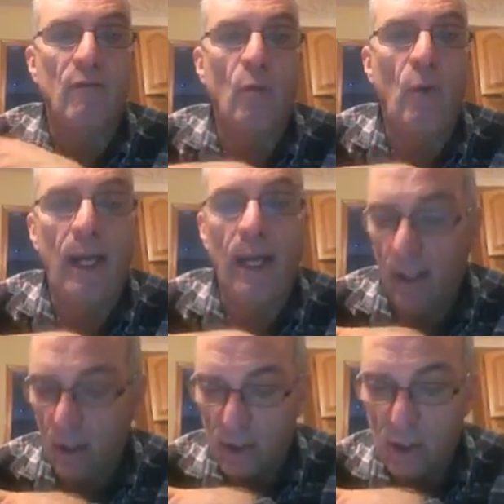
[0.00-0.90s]
of the
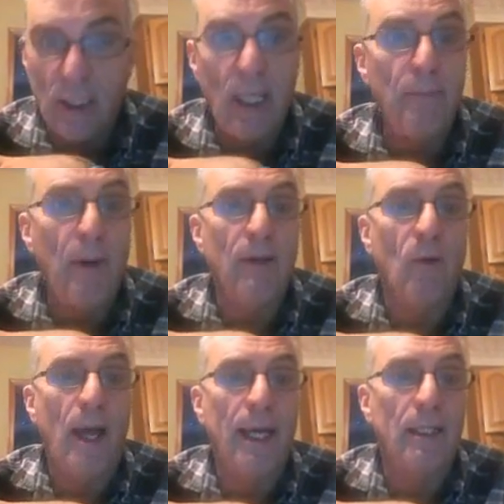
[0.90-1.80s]
week. You can see, by
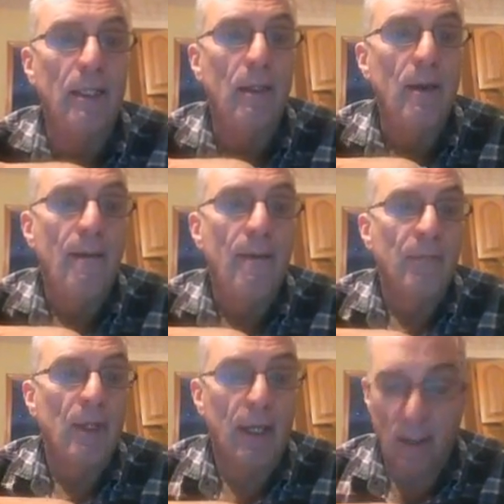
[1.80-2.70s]
the way, in the
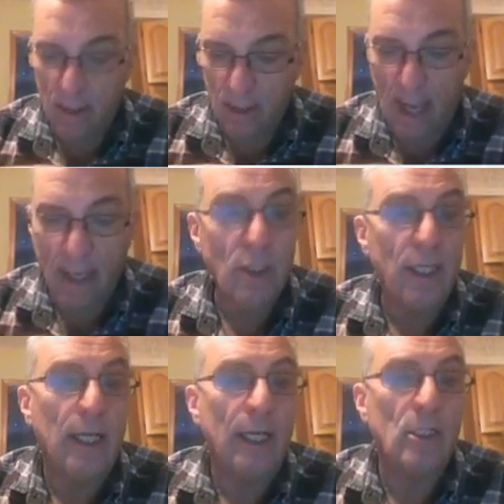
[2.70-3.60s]
in,
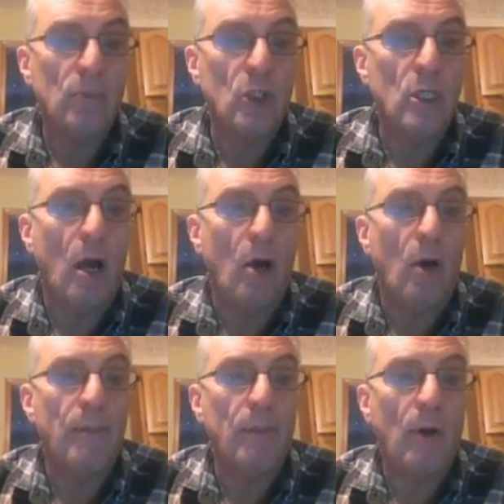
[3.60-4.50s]
actually going to get some snow
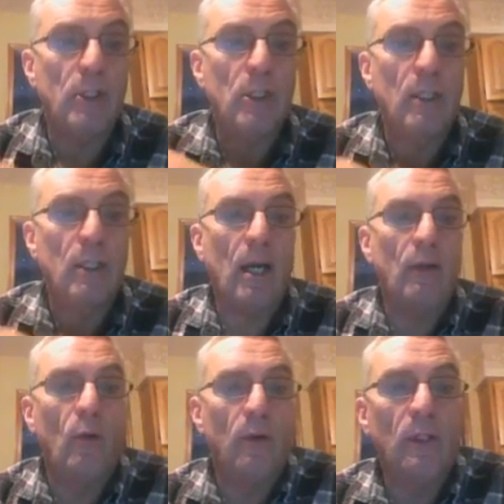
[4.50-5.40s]
up in parts of the
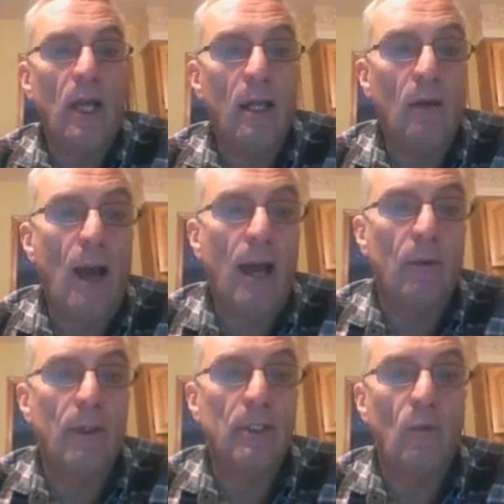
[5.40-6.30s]
northern
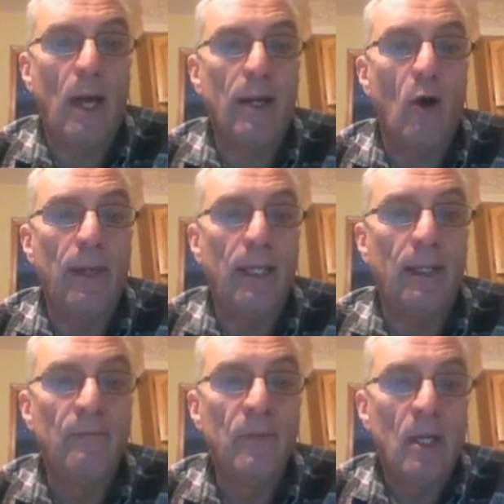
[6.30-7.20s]
Colorado into Wyoming
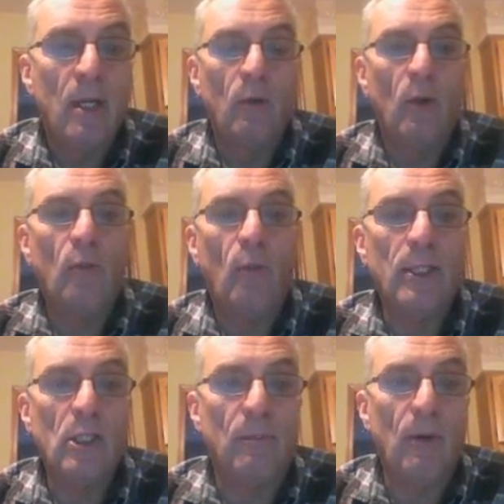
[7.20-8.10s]
and
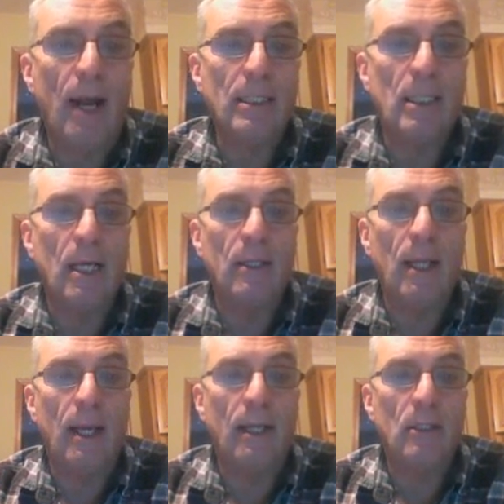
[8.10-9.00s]
northwest Nebraska
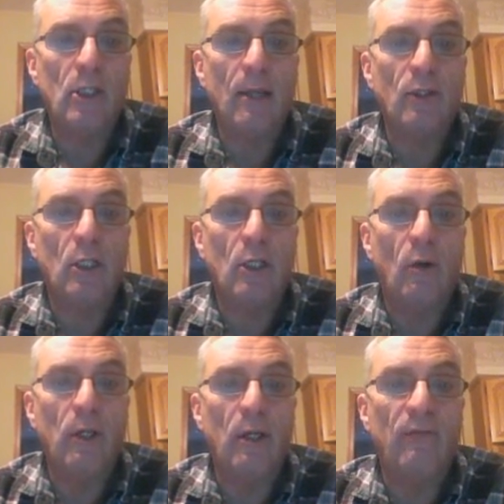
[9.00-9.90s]
and, and South
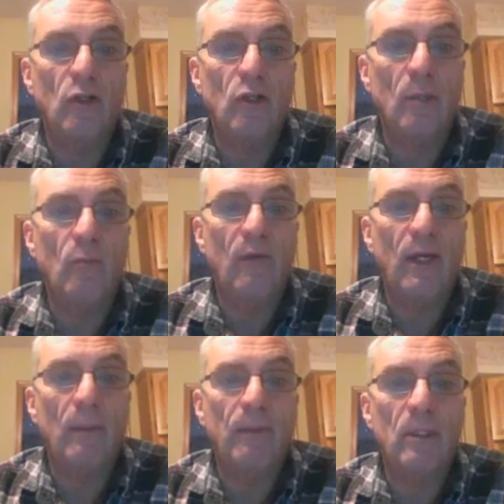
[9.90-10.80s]
Dakota, eventually
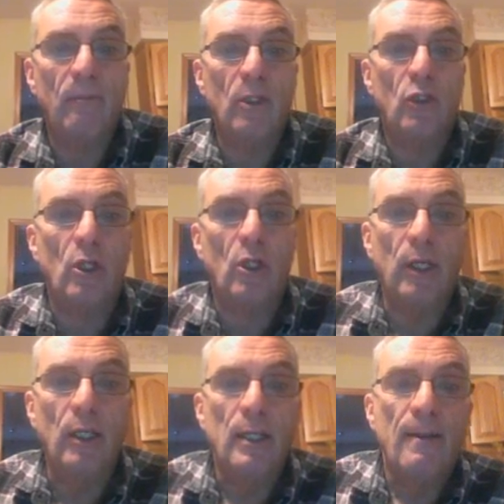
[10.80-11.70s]
moving up into
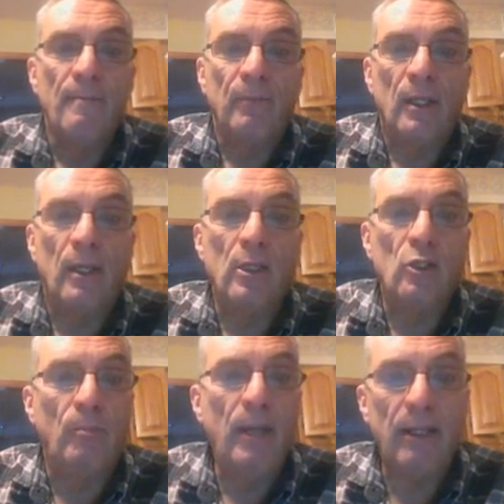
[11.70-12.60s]
Minnesota. Now,
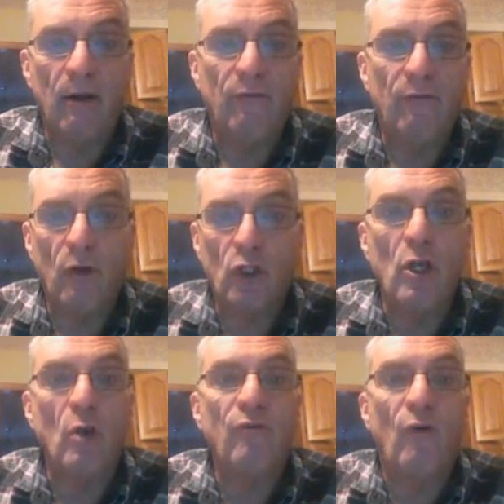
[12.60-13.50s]
this will be their first
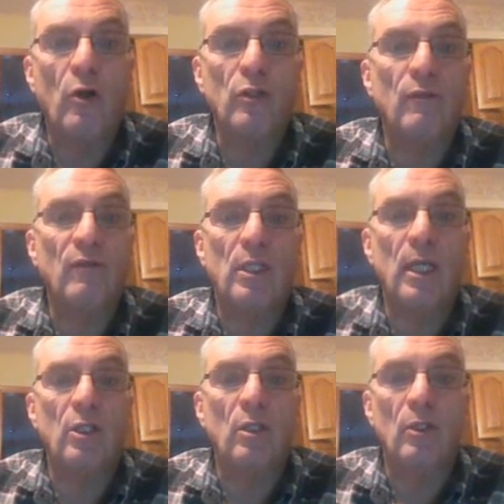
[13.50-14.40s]
snowfalls of the
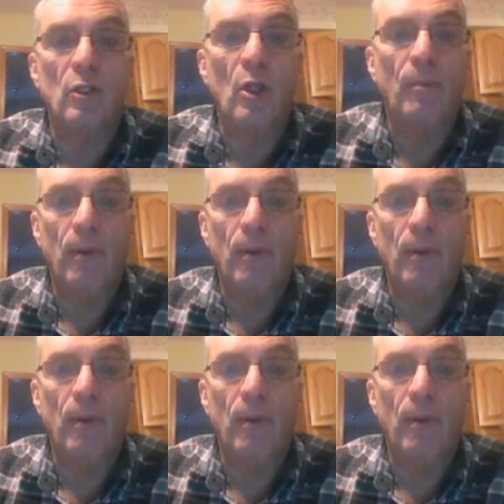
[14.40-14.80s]
season as low